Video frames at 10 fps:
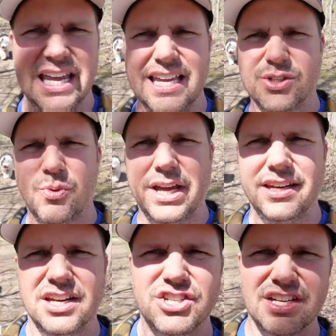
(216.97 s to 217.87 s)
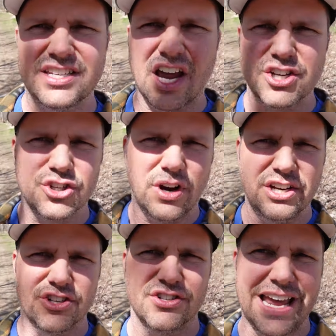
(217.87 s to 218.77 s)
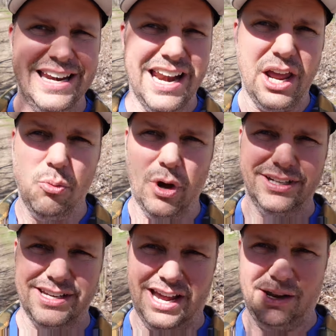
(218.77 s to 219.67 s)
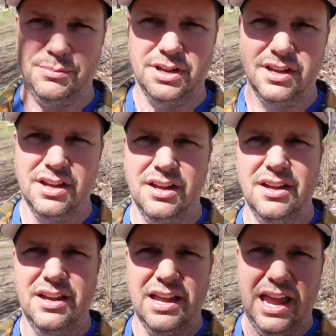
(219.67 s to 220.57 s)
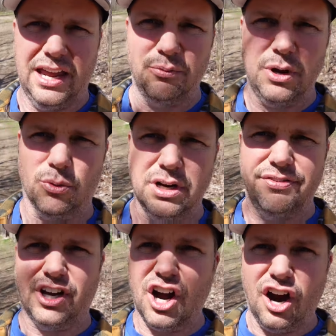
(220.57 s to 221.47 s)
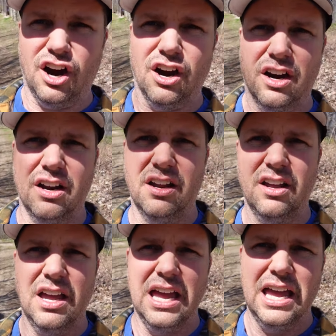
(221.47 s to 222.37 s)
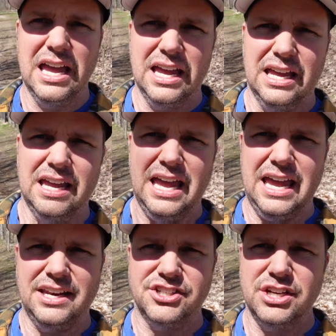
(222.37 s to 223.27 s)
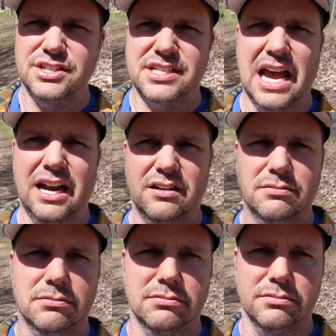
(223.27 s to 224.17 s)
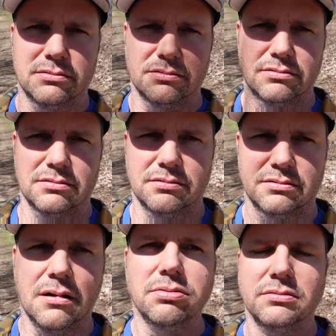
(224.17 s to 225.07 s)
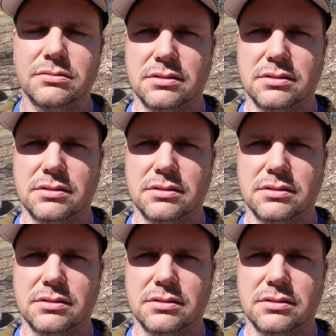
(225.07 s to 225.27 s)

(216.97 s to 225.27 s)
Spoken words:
is when she saw strangers at night one time and we were in the car and she just kind of